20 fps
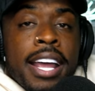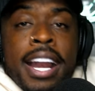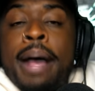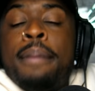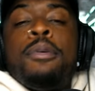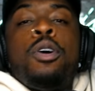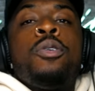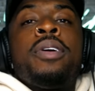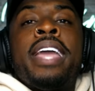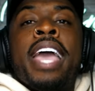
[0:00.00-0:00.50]
And
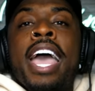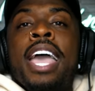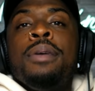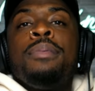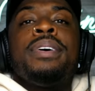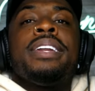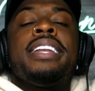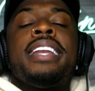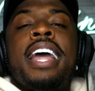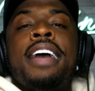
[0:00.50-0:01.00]
I'm
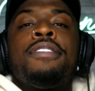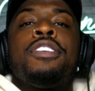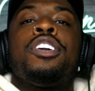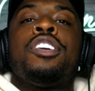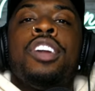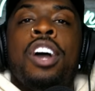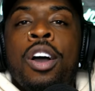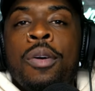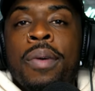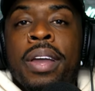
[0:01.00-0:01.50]
okay with
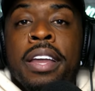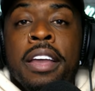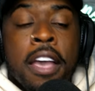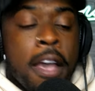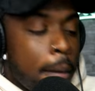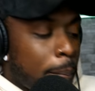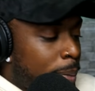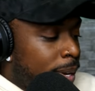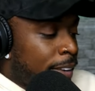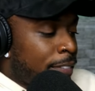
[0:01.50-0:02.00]
never
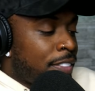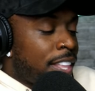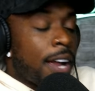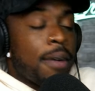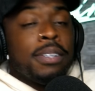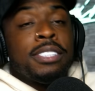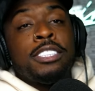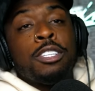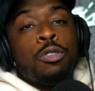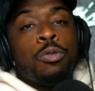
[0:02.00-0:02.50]
knowing. But if
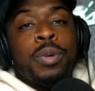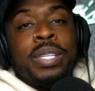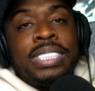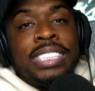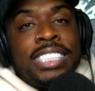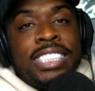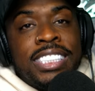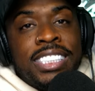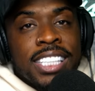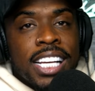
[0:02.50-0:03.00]
there is a
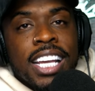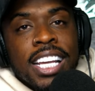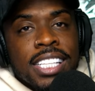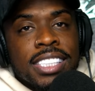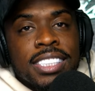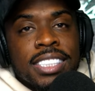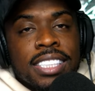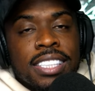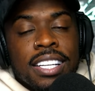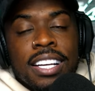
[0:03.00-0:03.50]

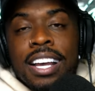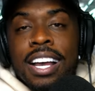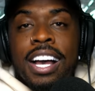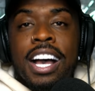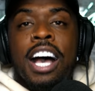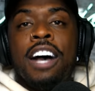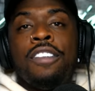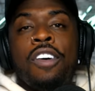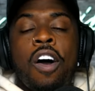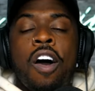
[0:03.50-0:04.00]
receipt
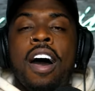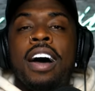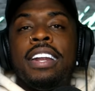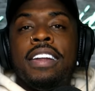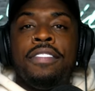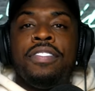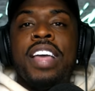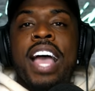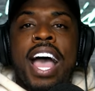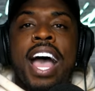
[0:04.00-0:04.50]
of
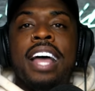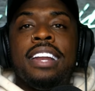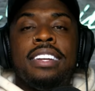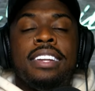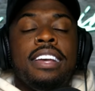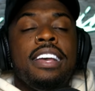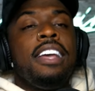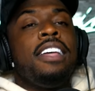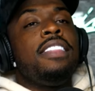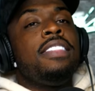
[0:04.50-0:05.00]
all of
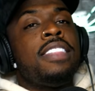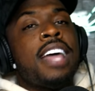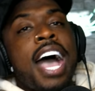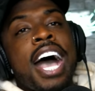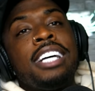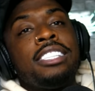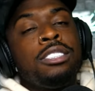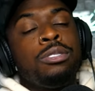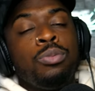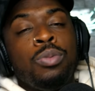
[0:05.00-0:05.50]
that,
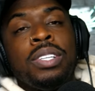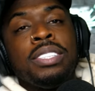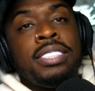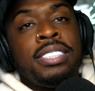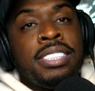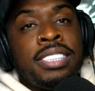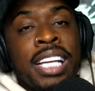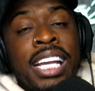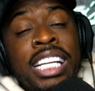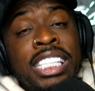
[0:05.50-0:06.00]
that's
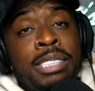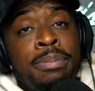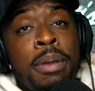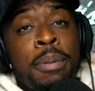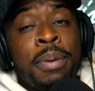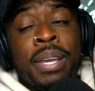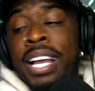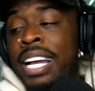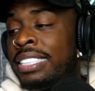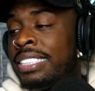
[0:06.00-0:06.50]
what sends
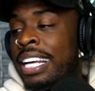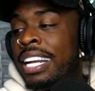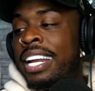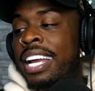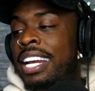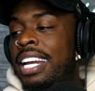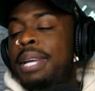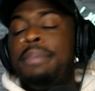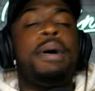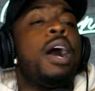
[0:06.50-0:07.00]
me, because at
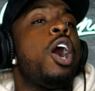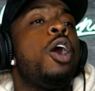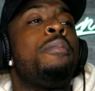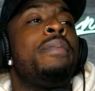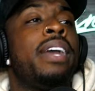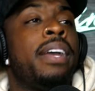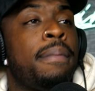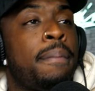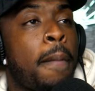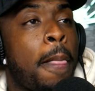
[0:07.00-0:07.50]
any
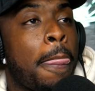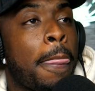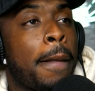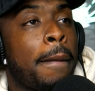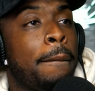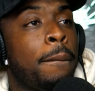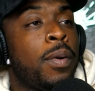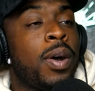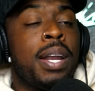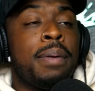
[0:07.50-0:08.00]
moment,
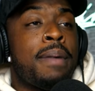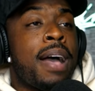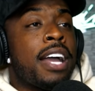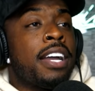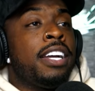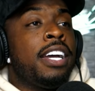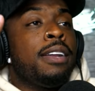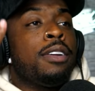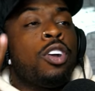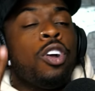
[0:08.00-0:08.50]
one of
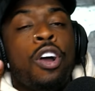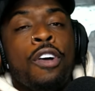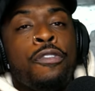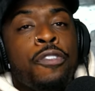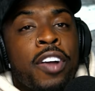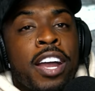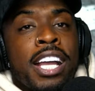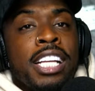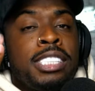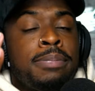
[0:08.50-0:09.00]
my good
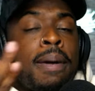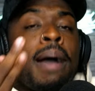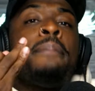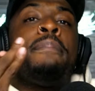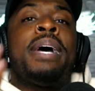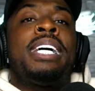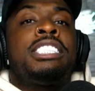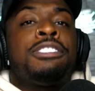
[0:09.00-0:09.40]
girlfriends, my